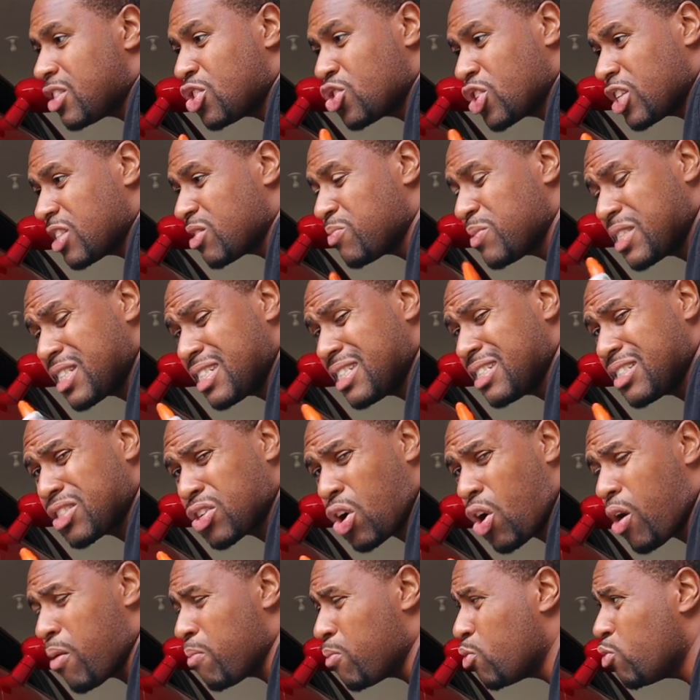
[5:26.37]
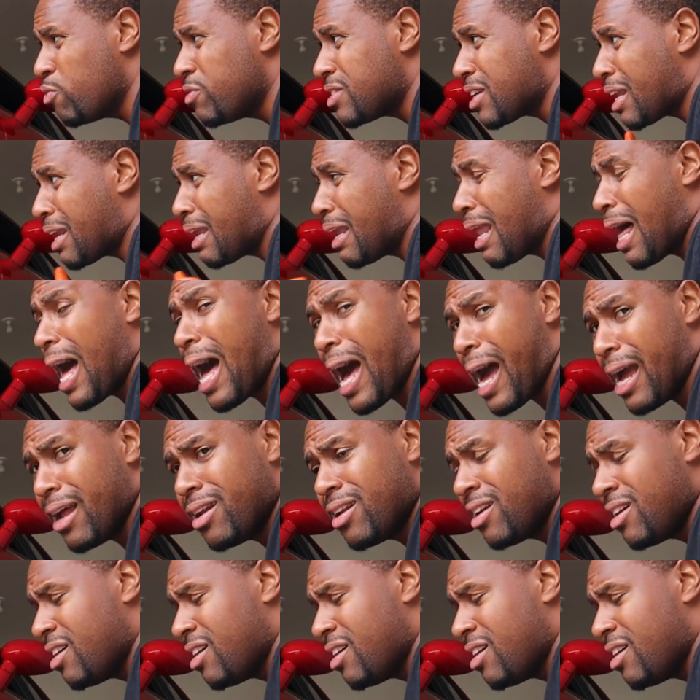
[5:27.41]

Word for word: The transmission in this car moves a lot.